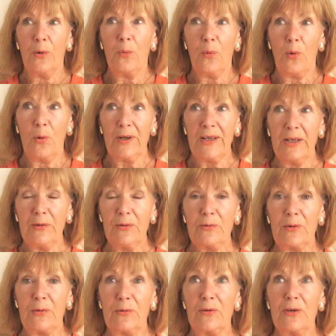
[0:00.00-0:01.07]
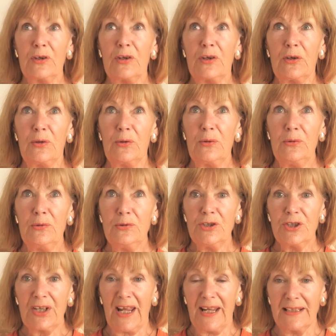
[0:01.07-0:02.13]
walking through the
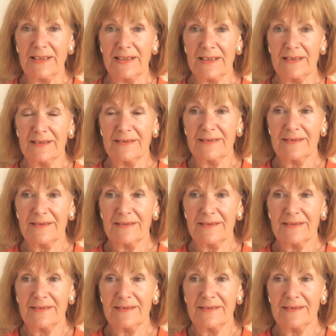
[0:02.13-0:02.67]
huge gate,